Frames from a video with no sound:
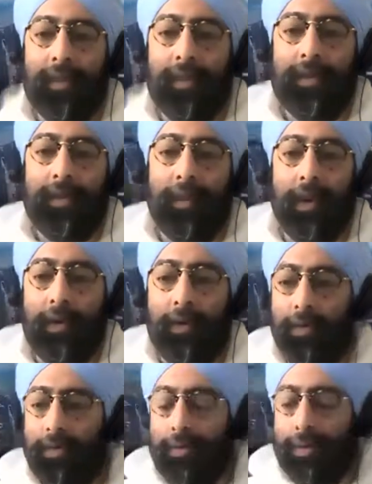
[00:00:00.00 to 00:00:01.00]

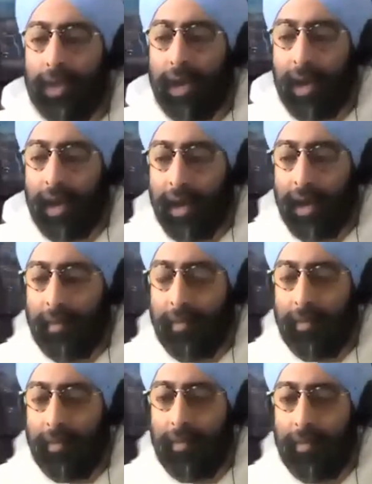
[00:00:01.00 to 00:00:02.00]
Suppose
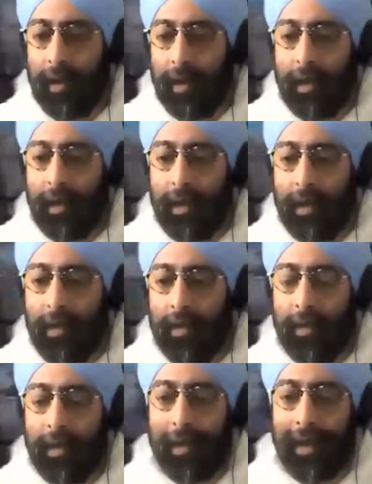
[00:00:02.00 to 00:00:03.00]
you